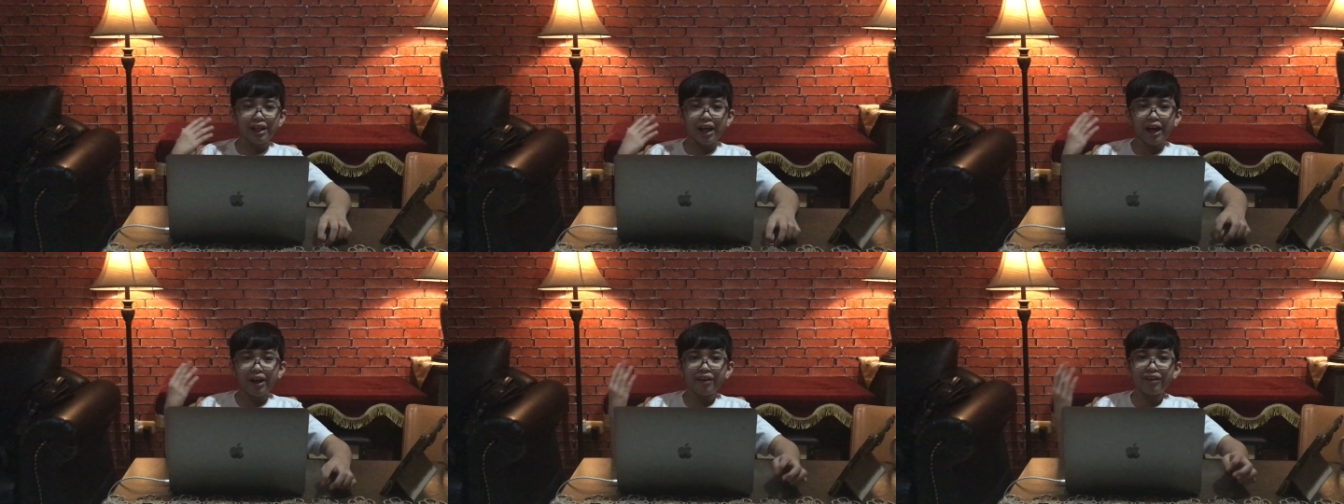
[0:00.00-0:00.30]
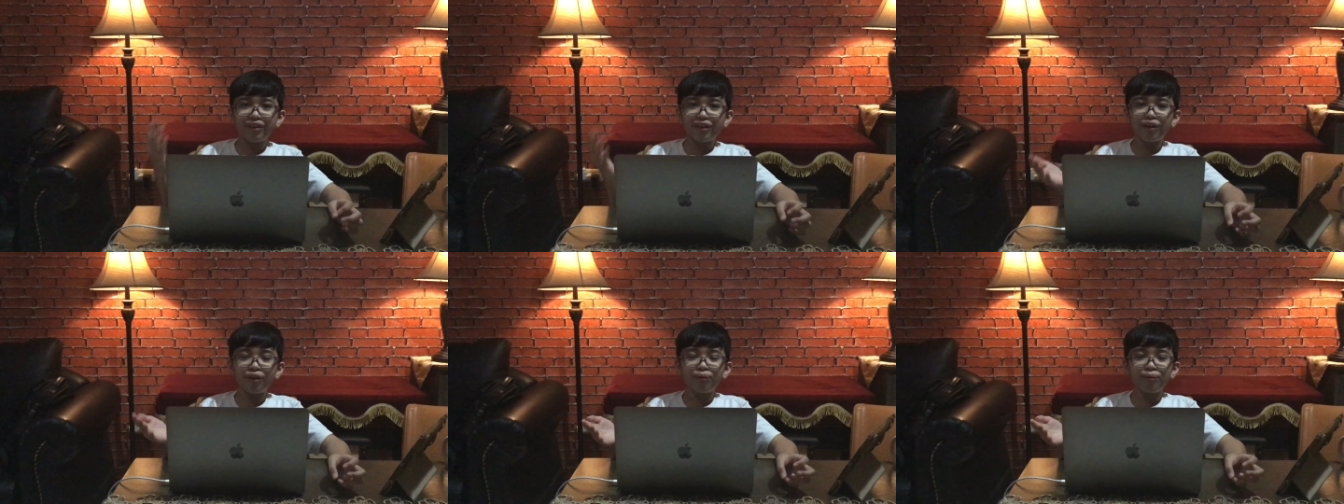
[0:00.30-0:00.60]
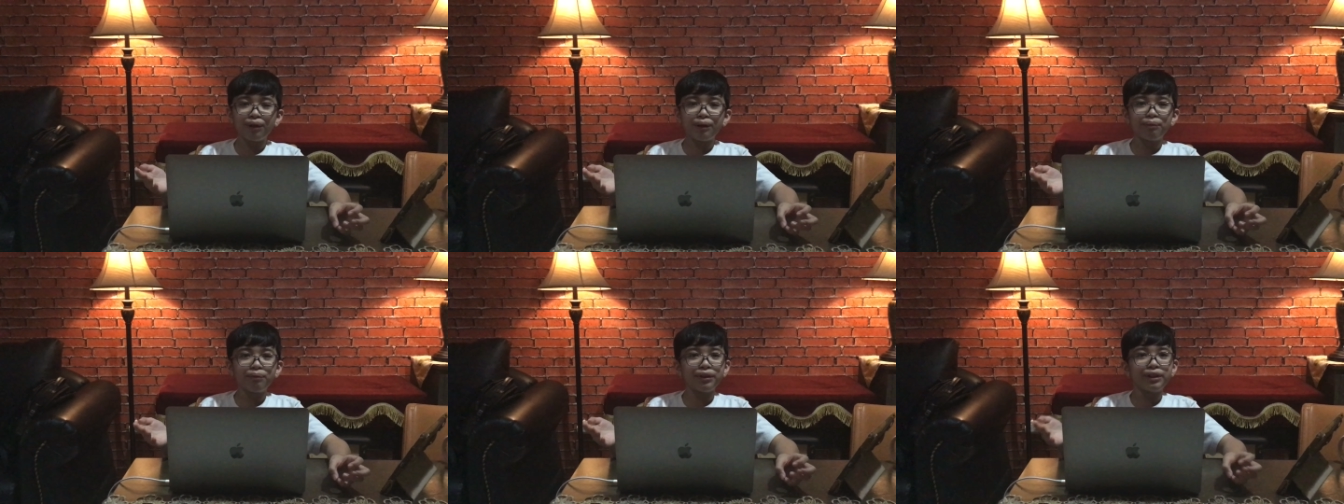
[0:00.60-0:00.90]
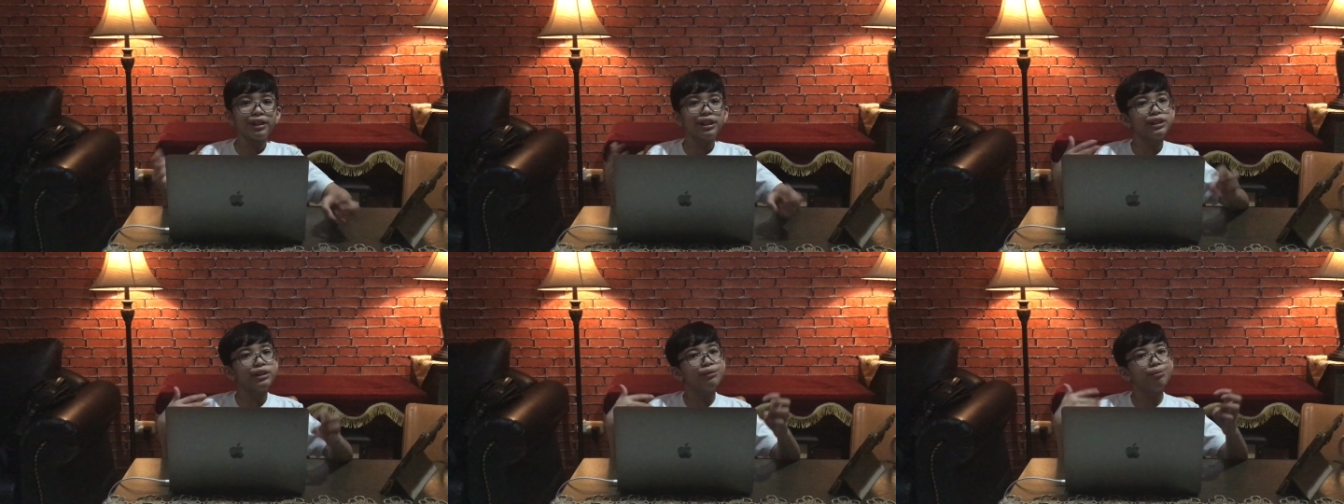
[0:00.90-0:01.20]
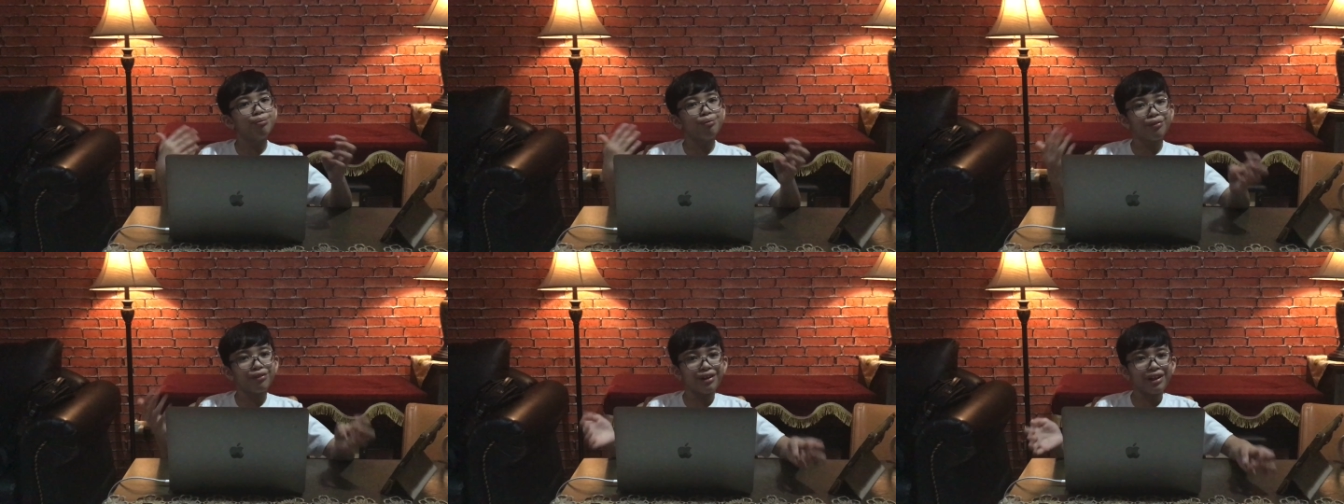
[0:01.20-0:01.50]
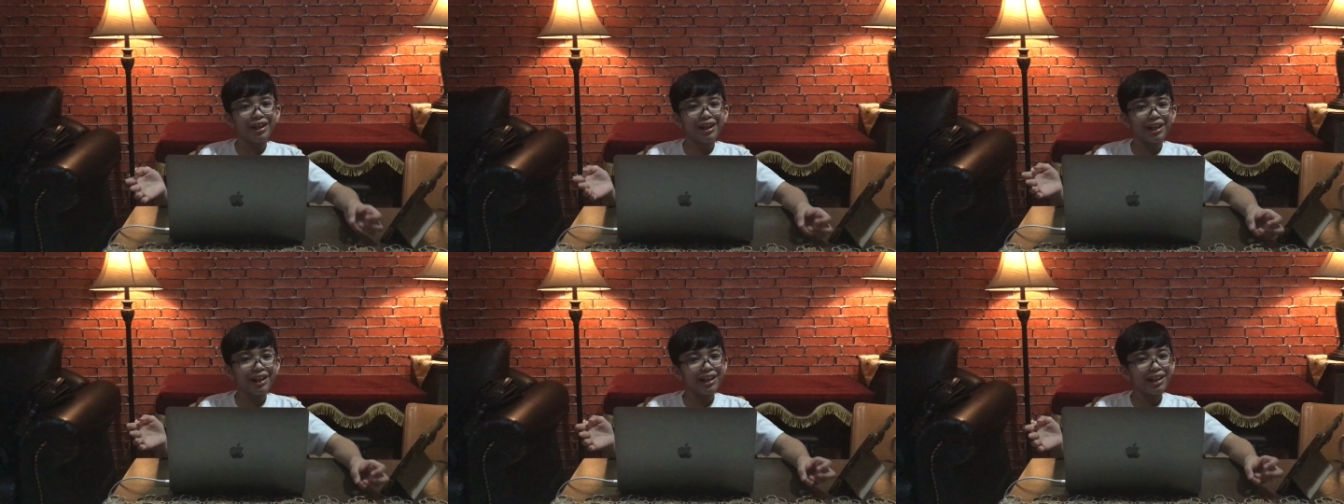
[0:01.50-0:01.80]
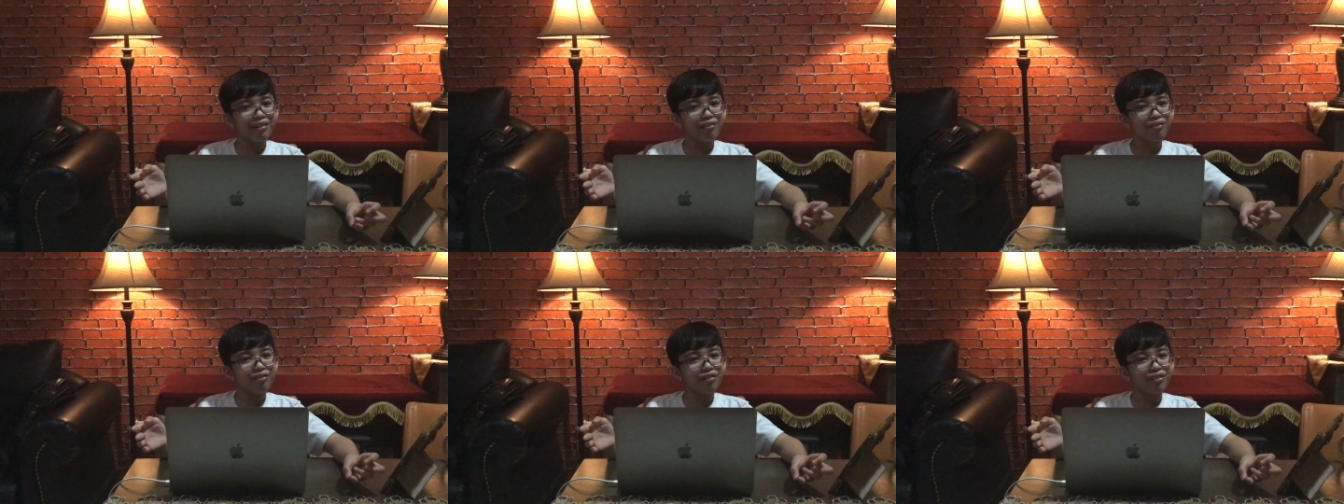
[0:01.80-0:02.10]
I don't know, maybe just
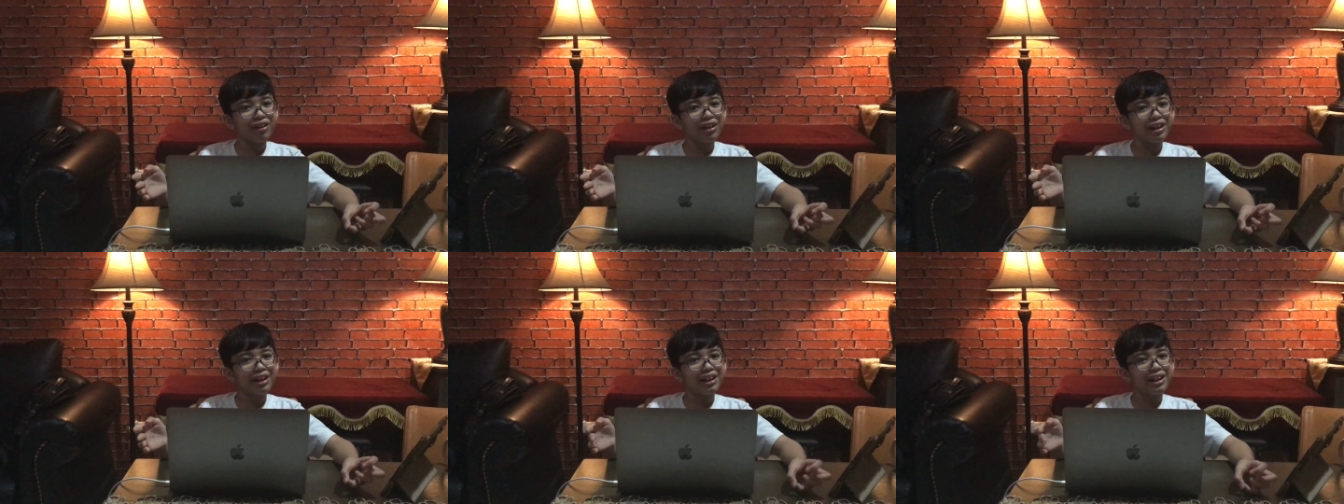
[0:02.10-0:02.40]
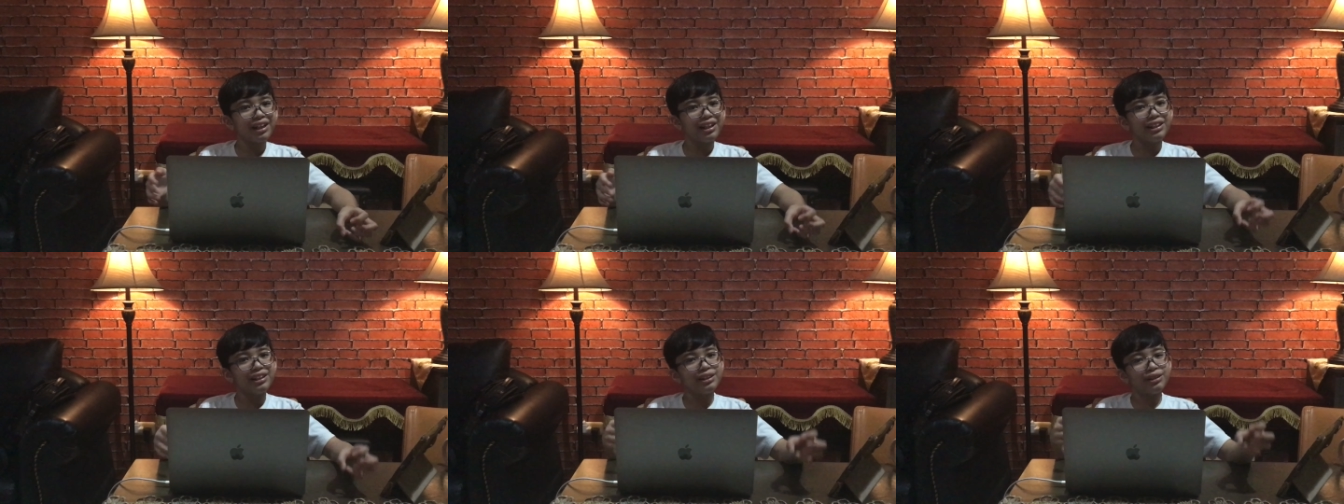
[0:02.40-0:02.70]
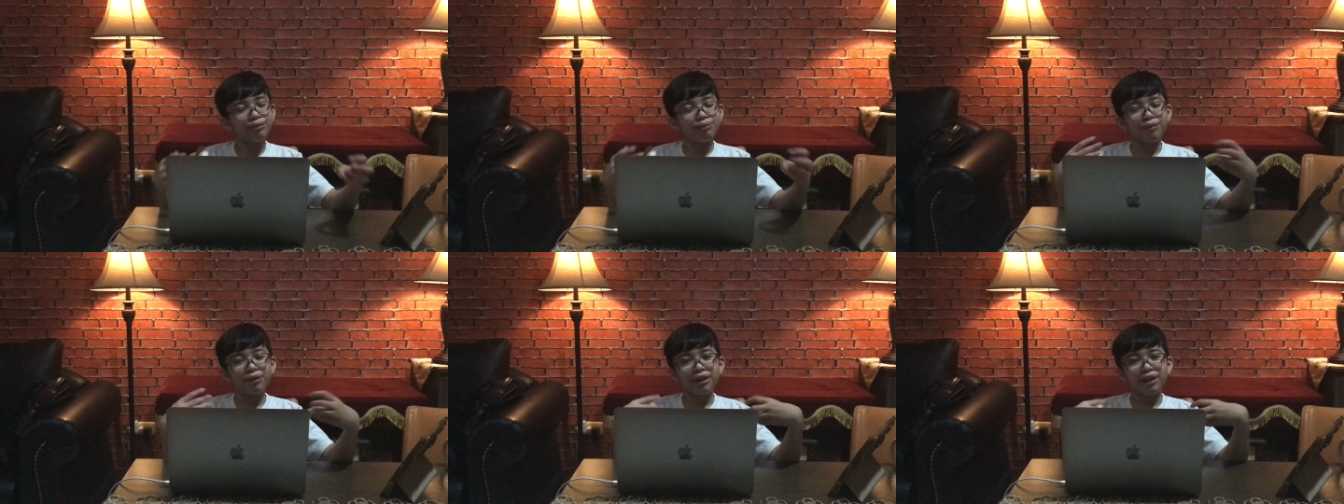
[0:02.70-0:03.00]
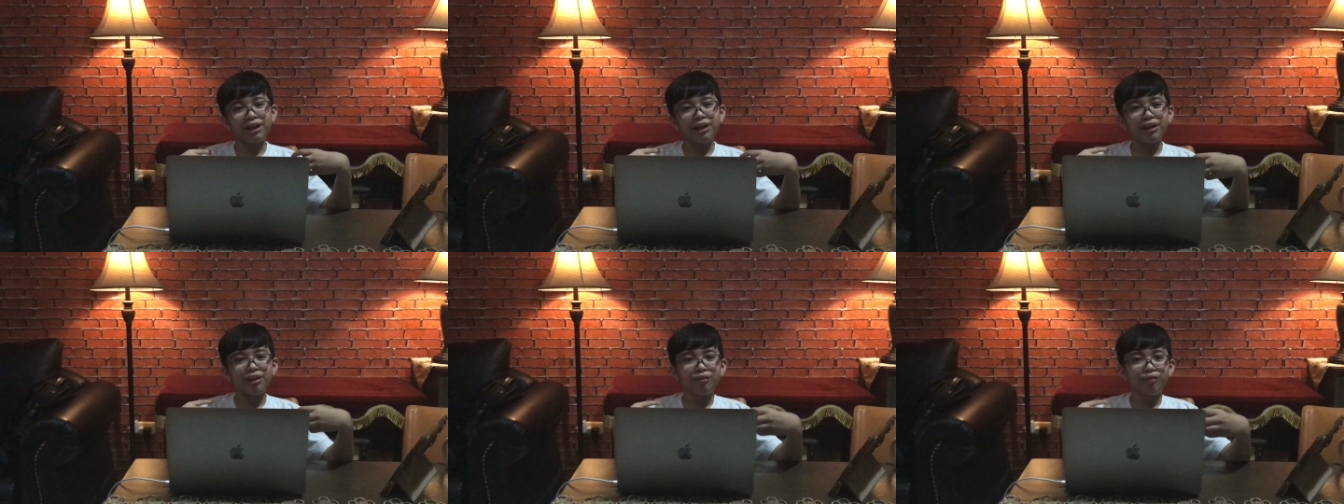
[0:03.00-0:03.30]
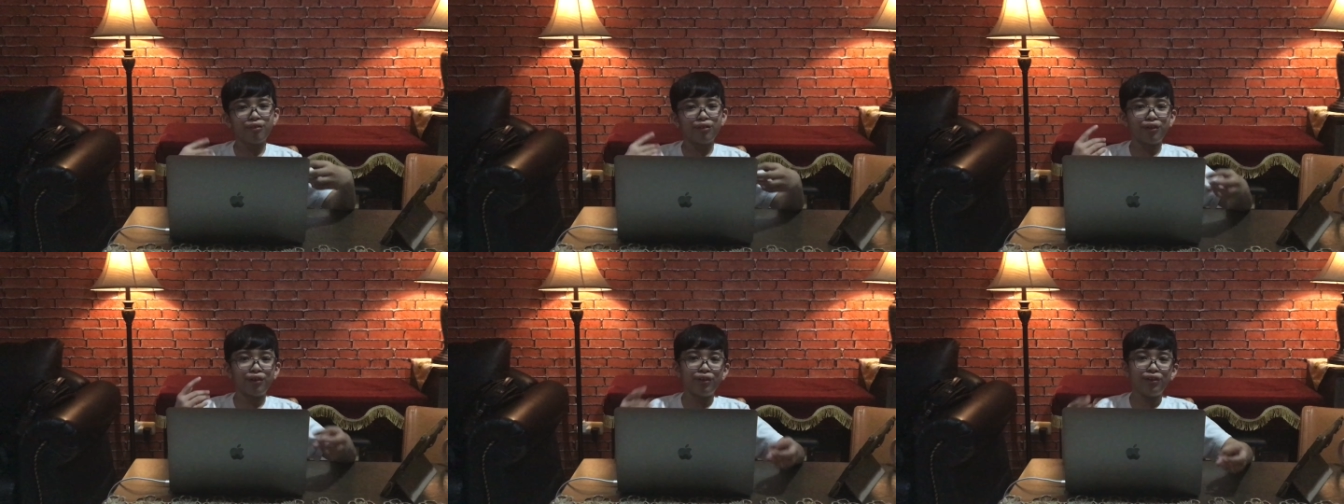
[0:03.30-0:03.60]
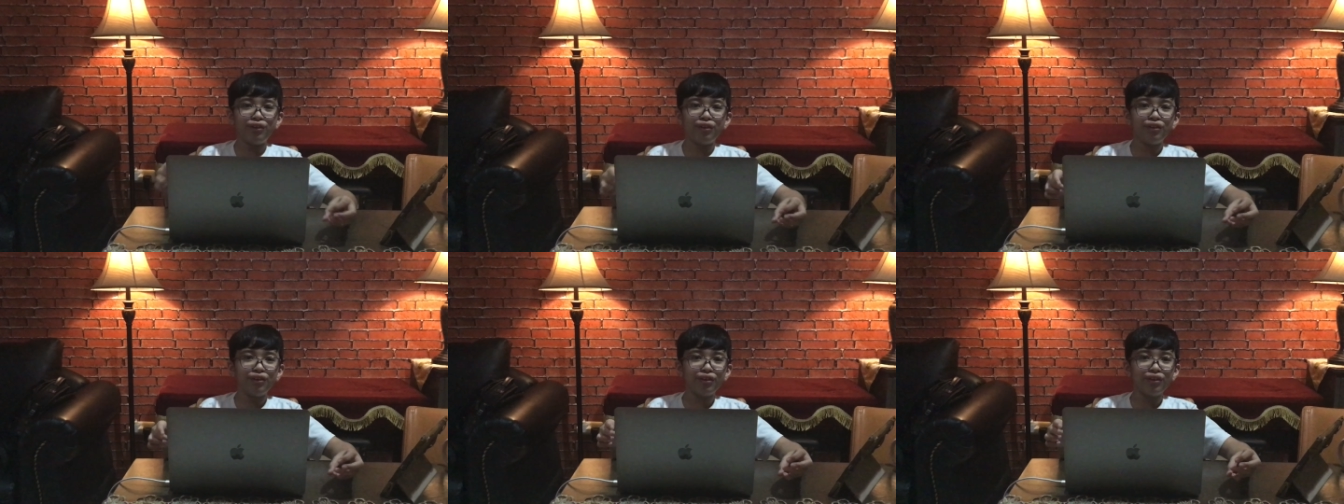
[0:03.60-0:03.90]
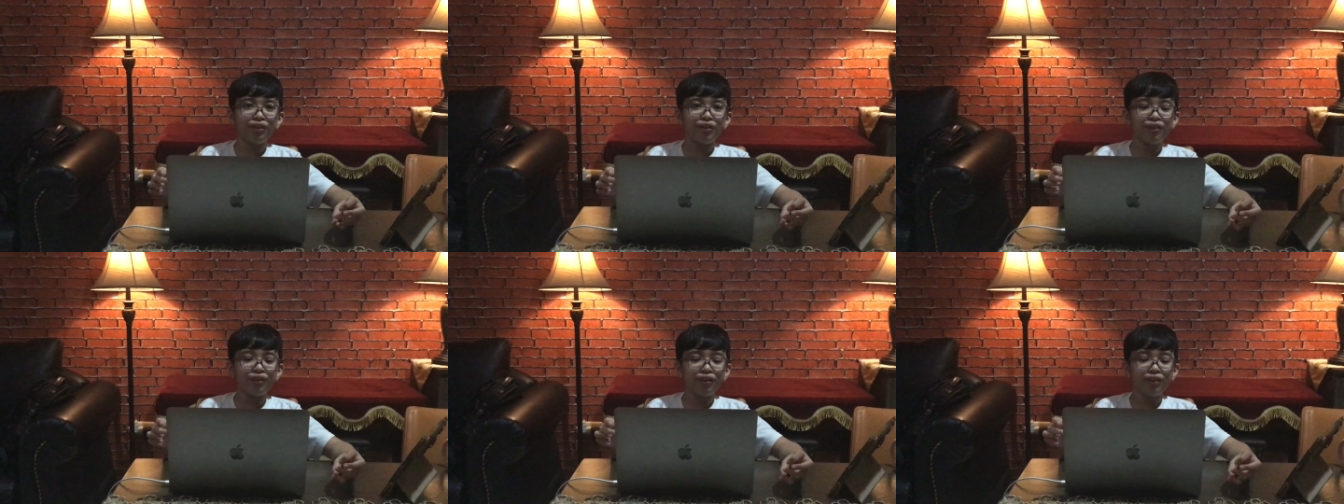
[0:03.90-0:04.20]
pray for us, pray for
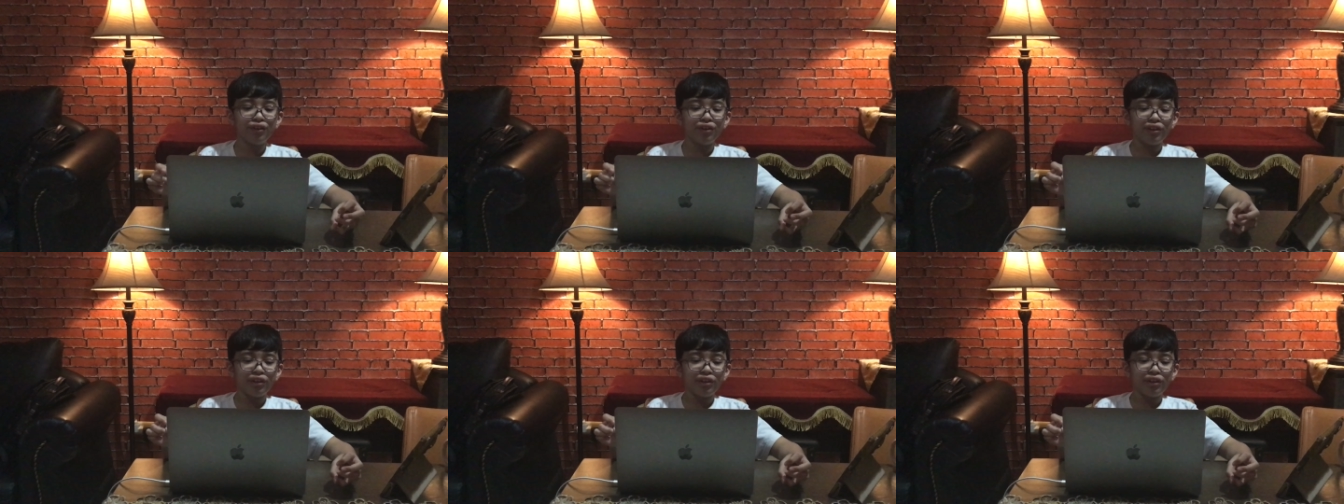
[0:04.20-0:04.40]
you,